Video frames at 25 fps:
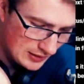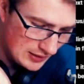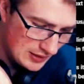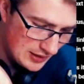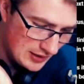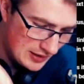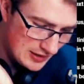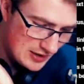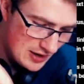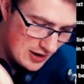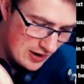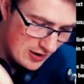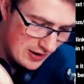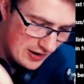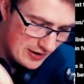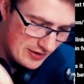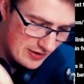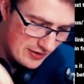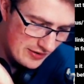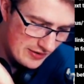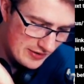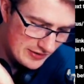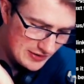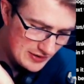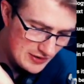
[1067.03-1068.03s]
No,
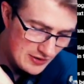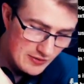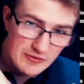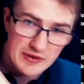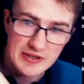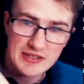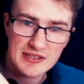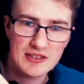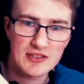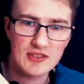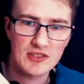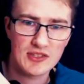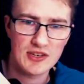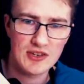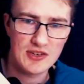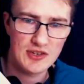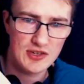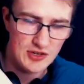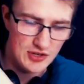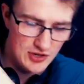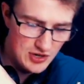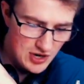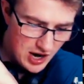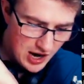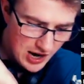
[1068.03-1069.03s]
there's no reason to
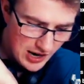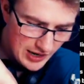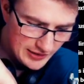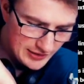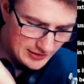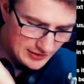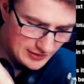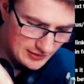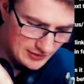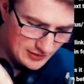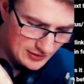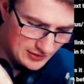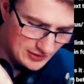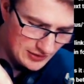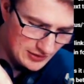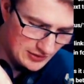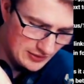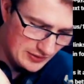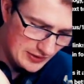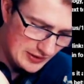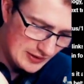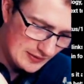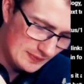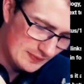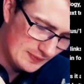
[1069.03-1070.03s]
not do
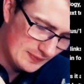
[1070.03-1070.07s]
it.